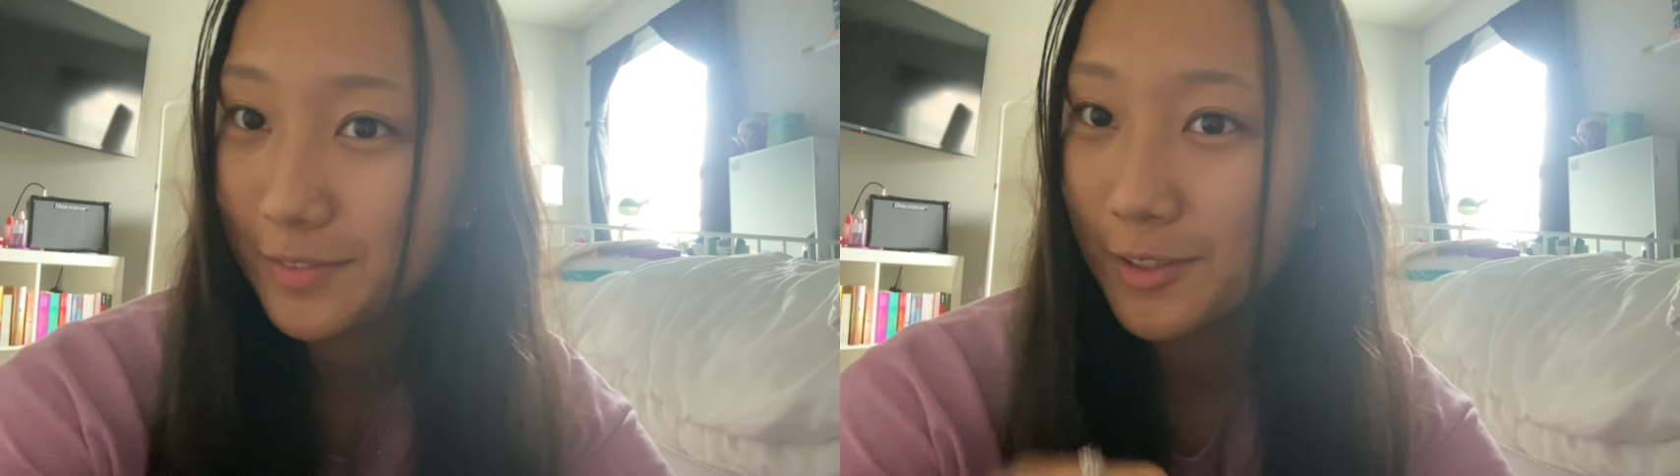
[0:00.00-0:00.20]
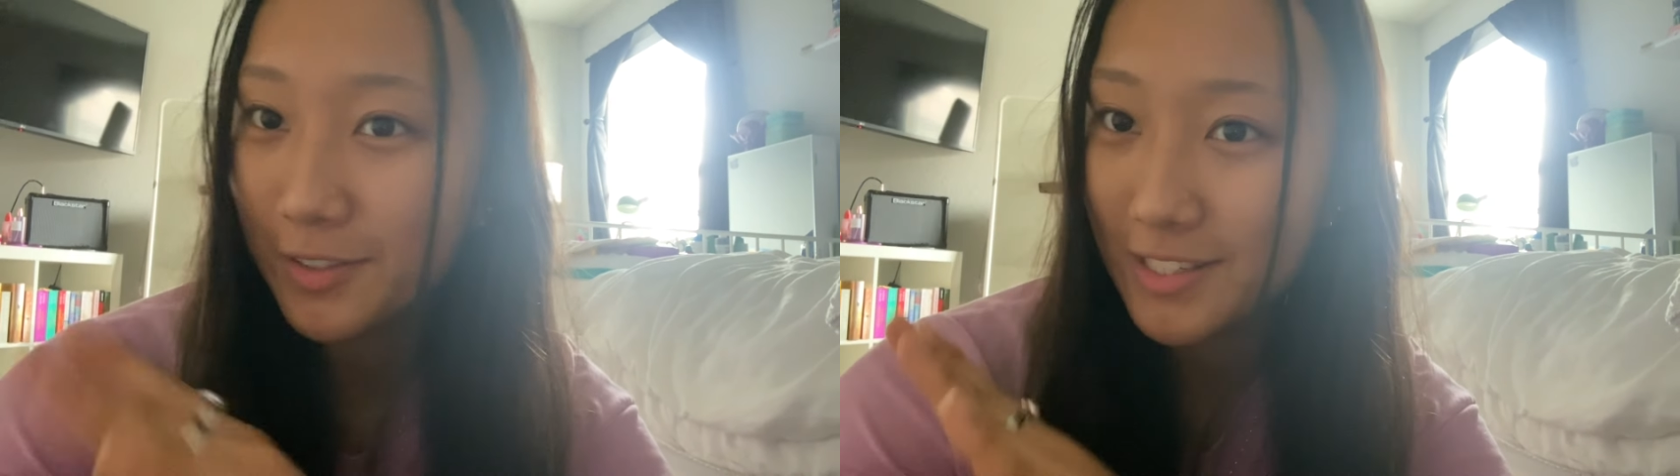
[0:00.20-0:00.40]

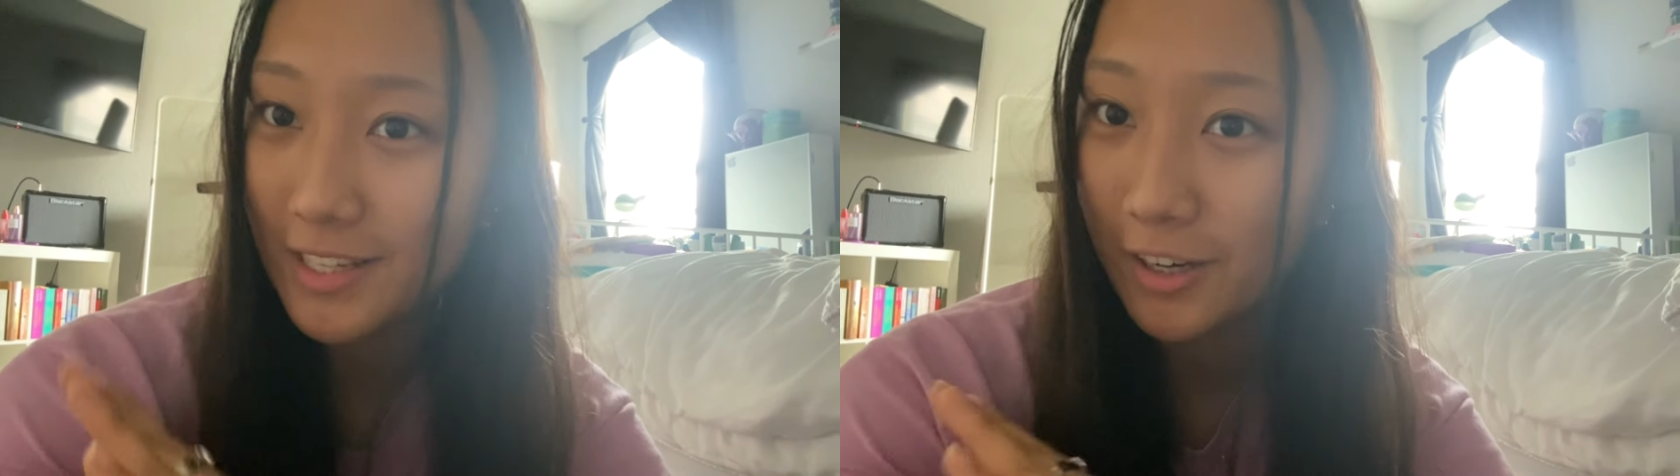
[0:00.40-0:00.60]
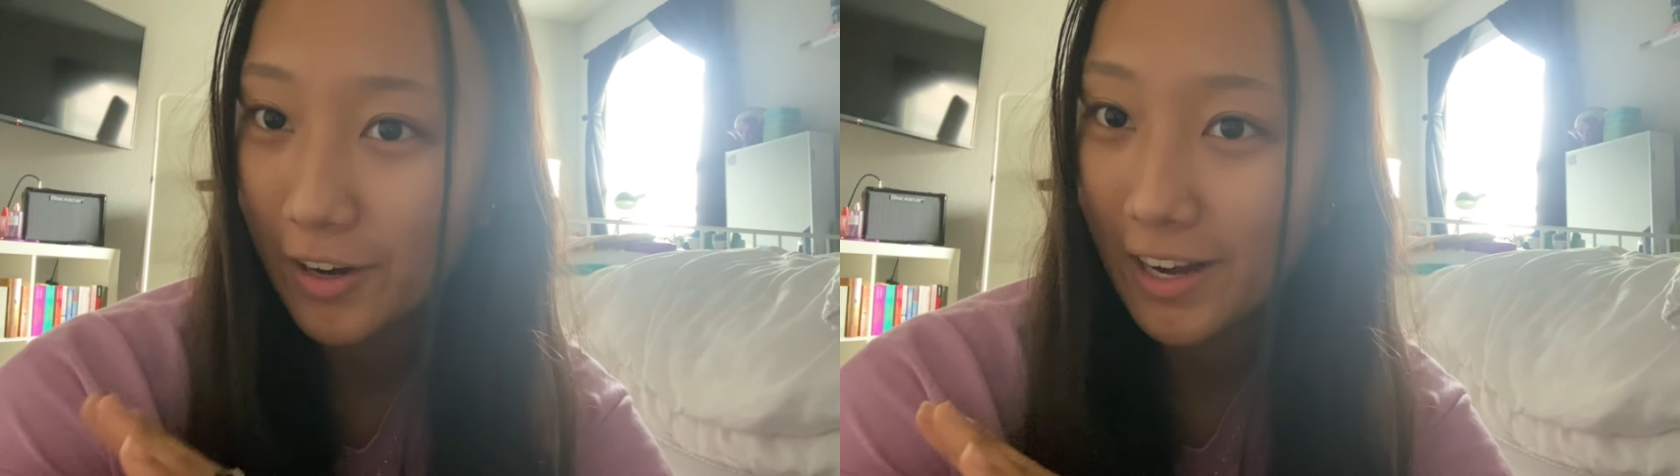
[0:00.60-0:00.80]
you're
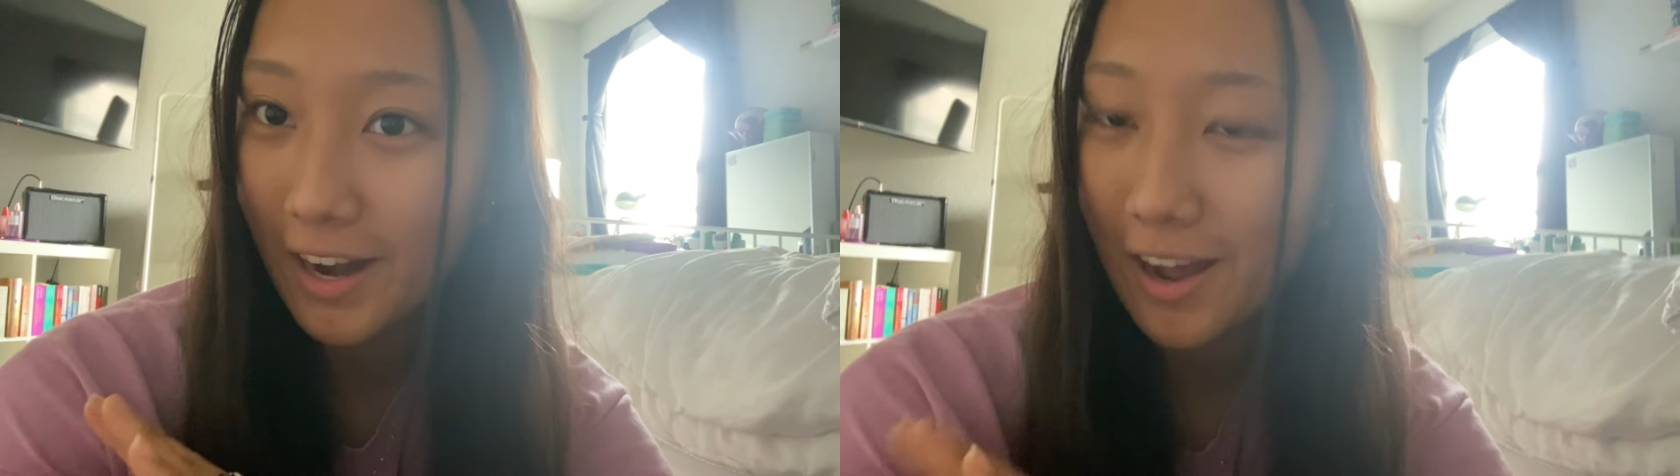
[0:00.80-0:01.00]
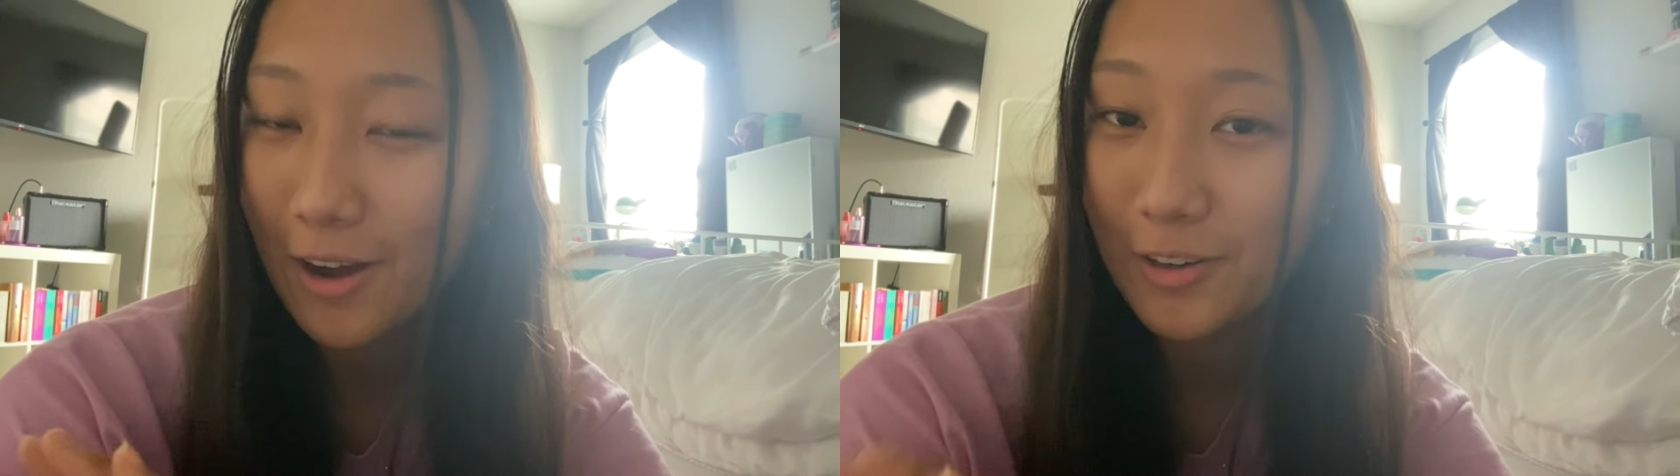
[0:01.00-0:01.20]
seeing right
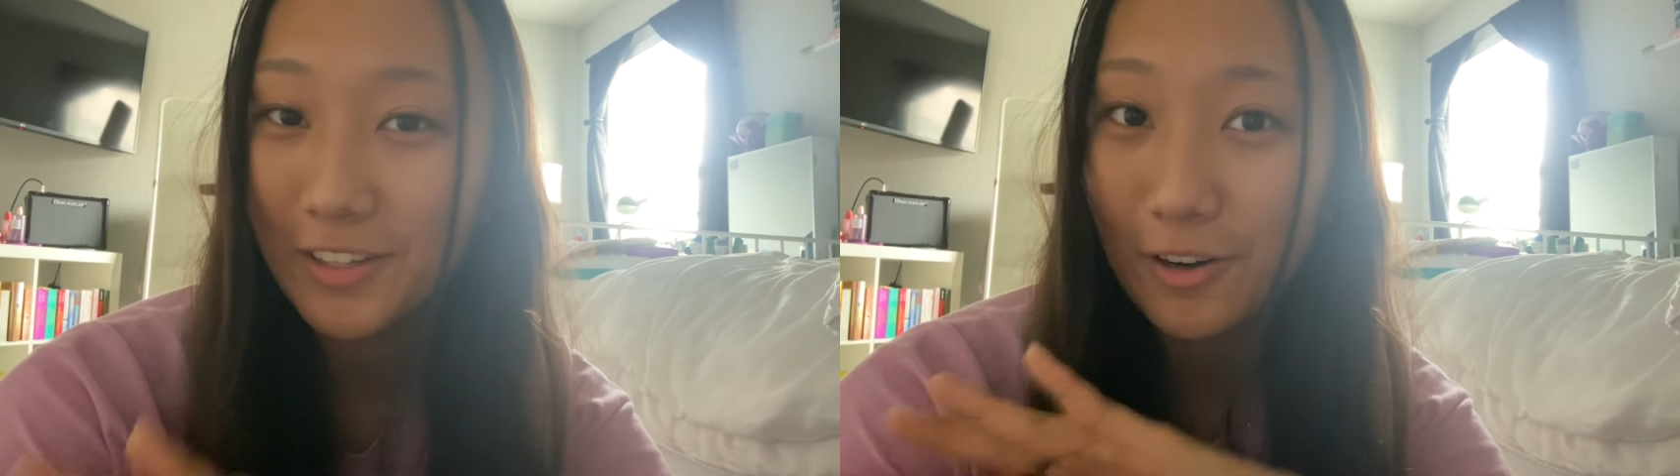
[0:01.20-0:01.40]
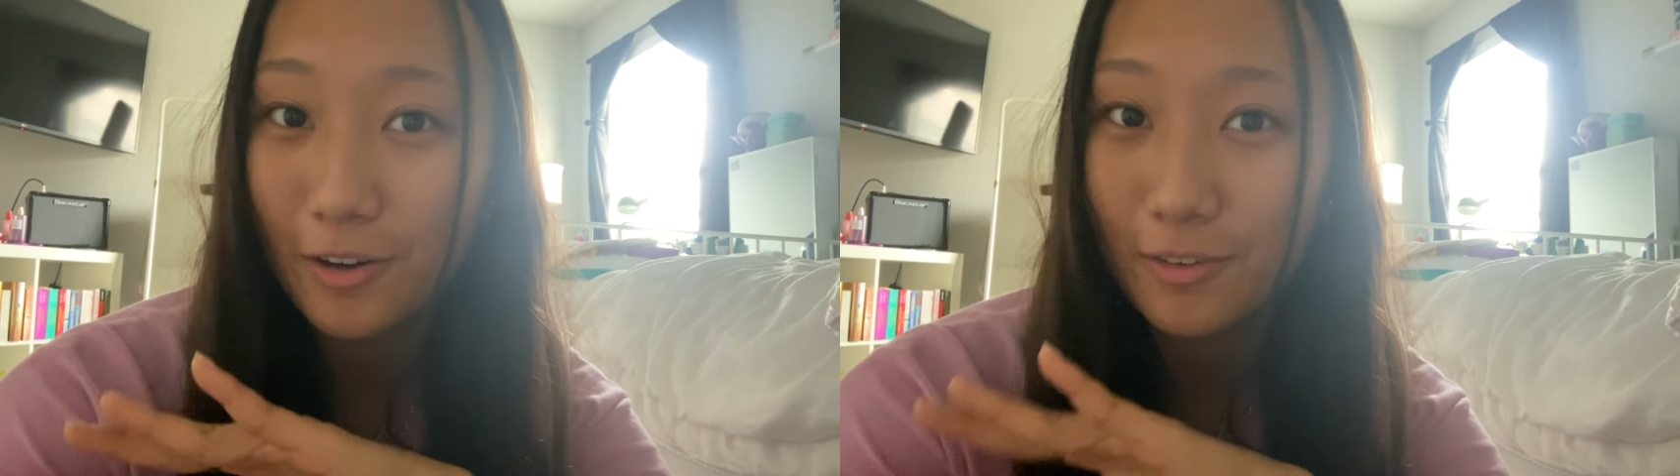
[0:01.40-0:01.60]
now
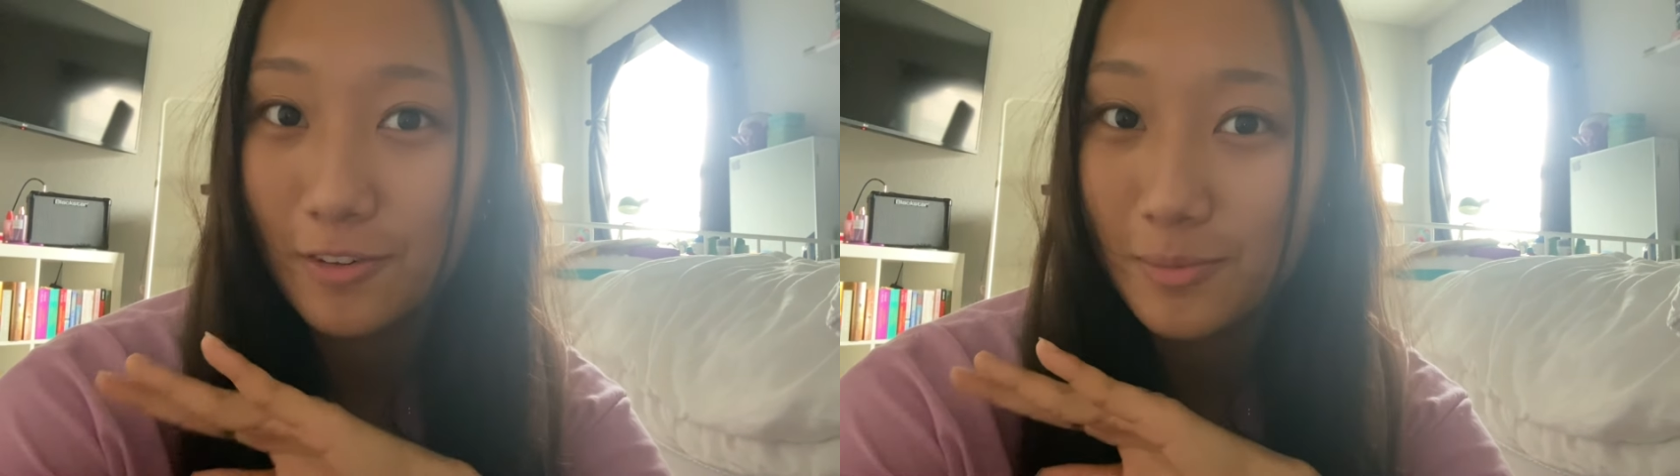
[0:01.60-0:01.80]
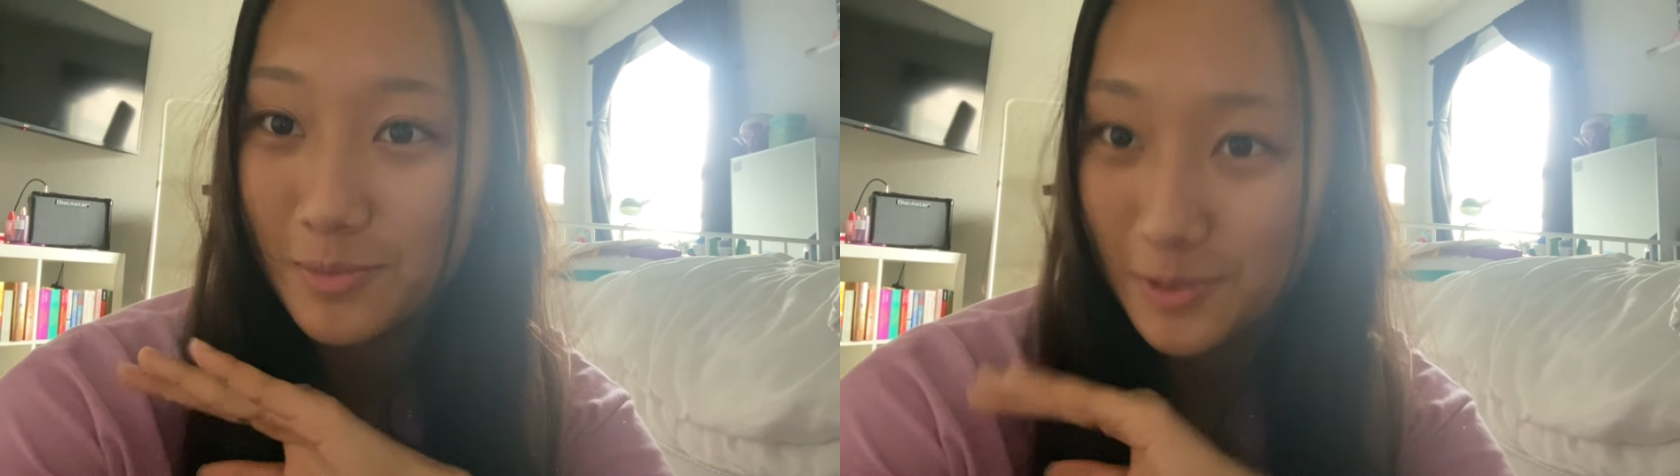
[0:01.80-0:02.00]
they're all from